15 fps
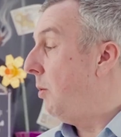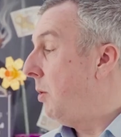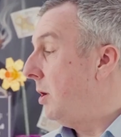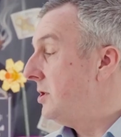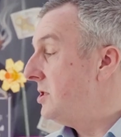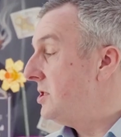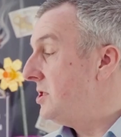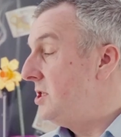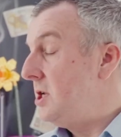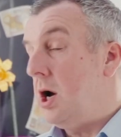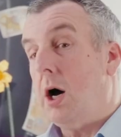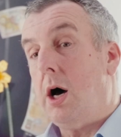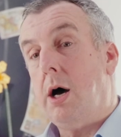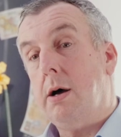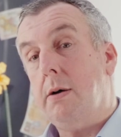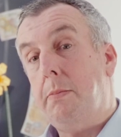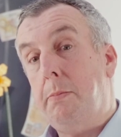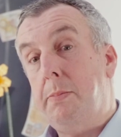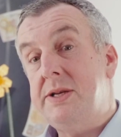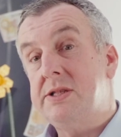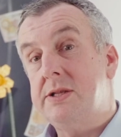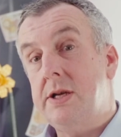once your
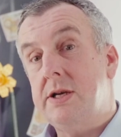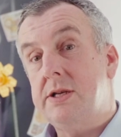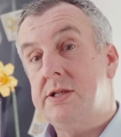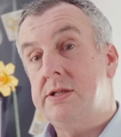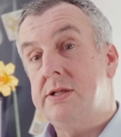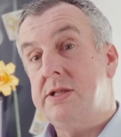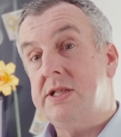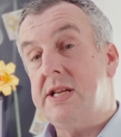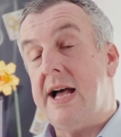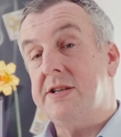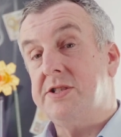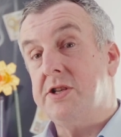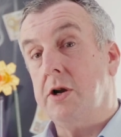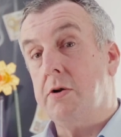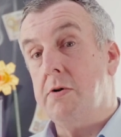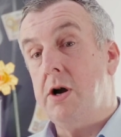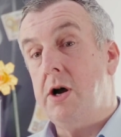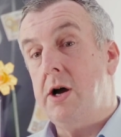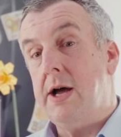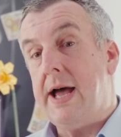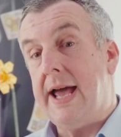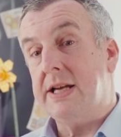business starts to
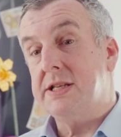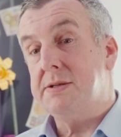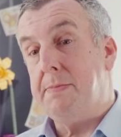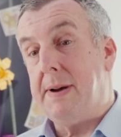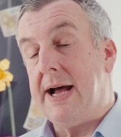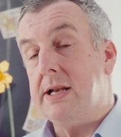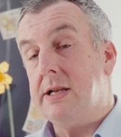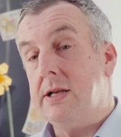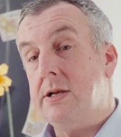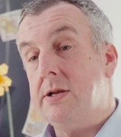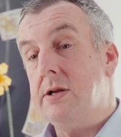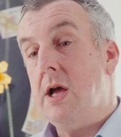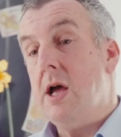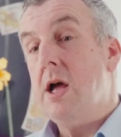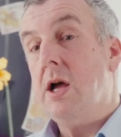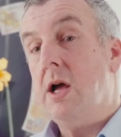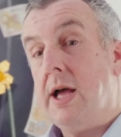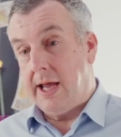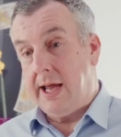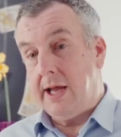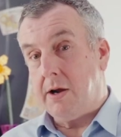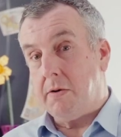grow, expand,
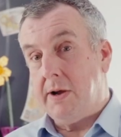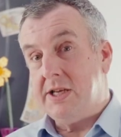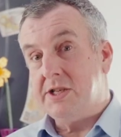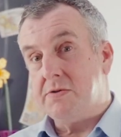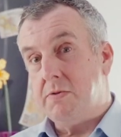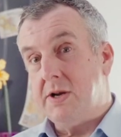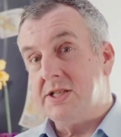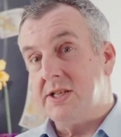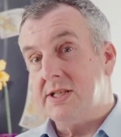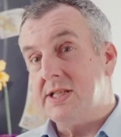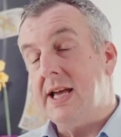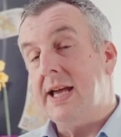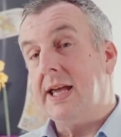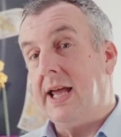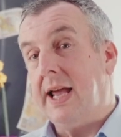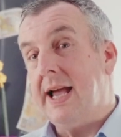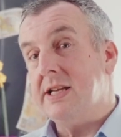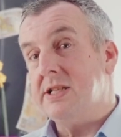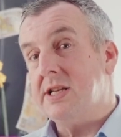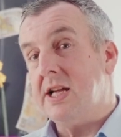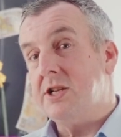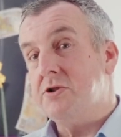increased risk taking,
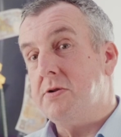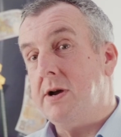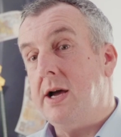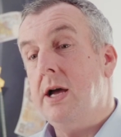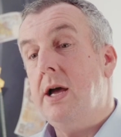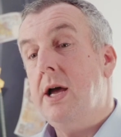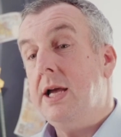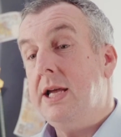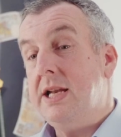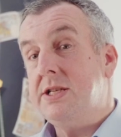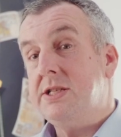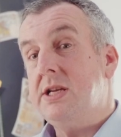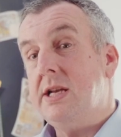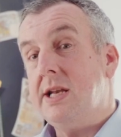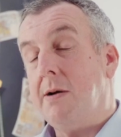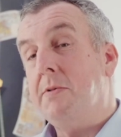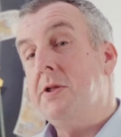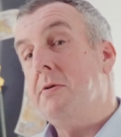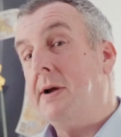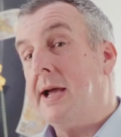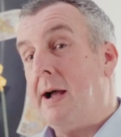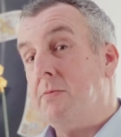etc., you need to sit down with
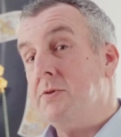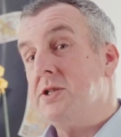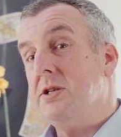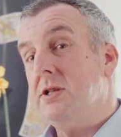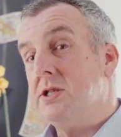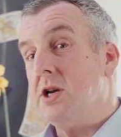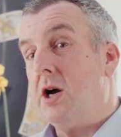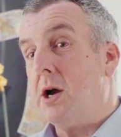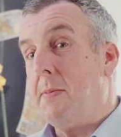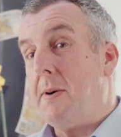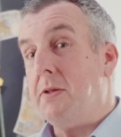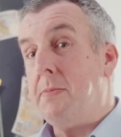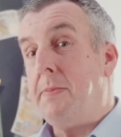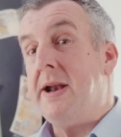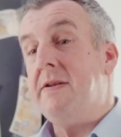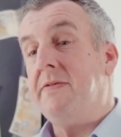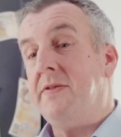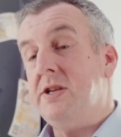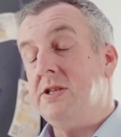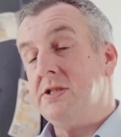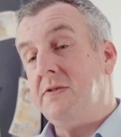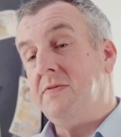your accountant and talk about the
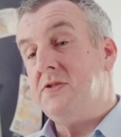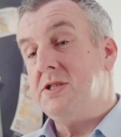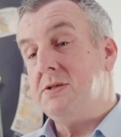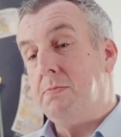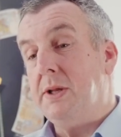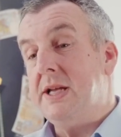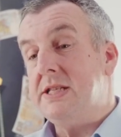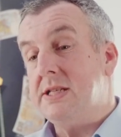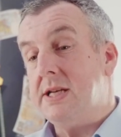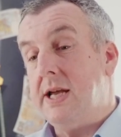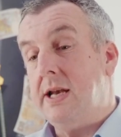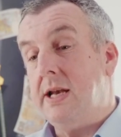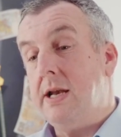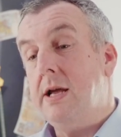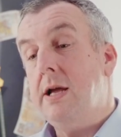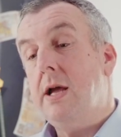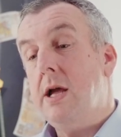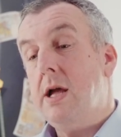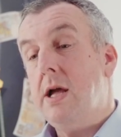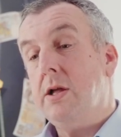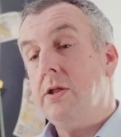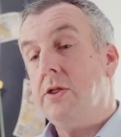benefits of splitting
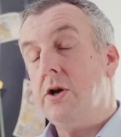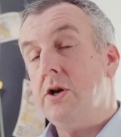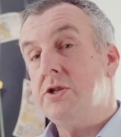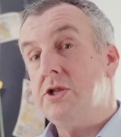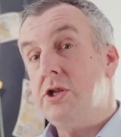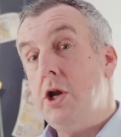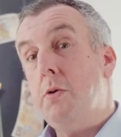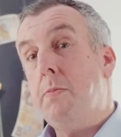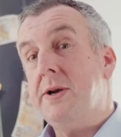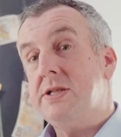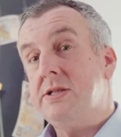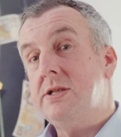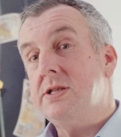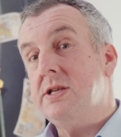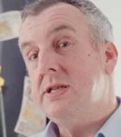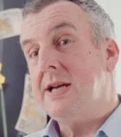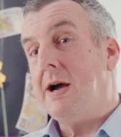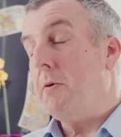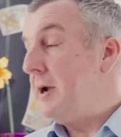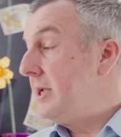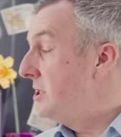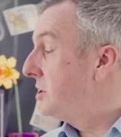those new businesses
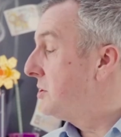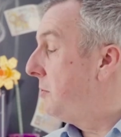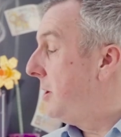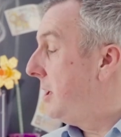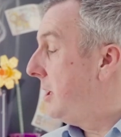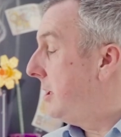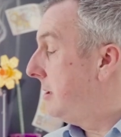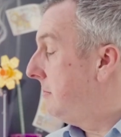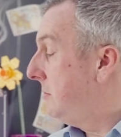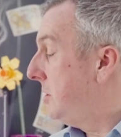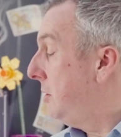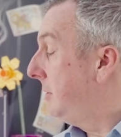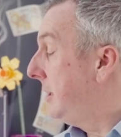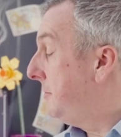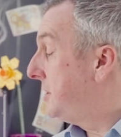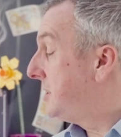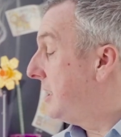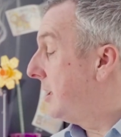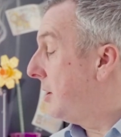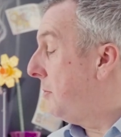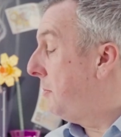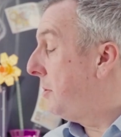out into a new
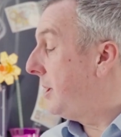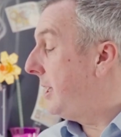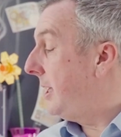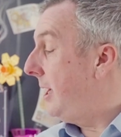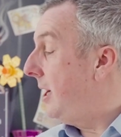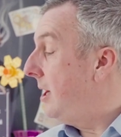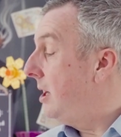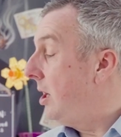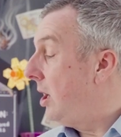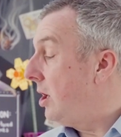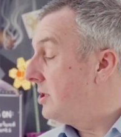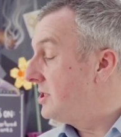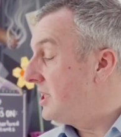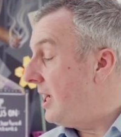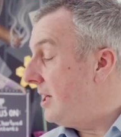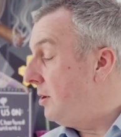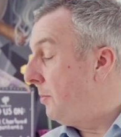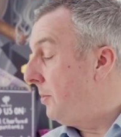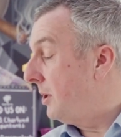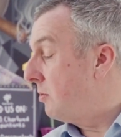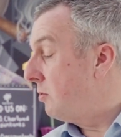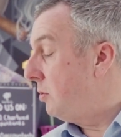limited company or setting
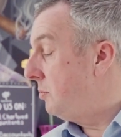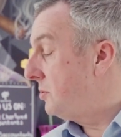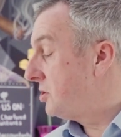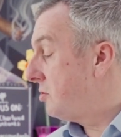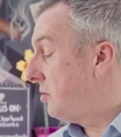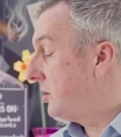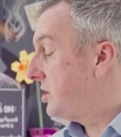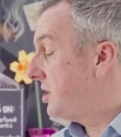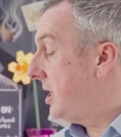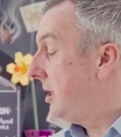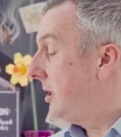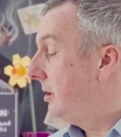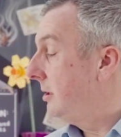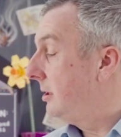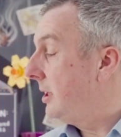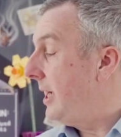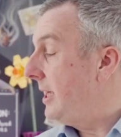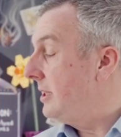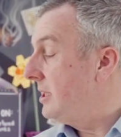up a group structure like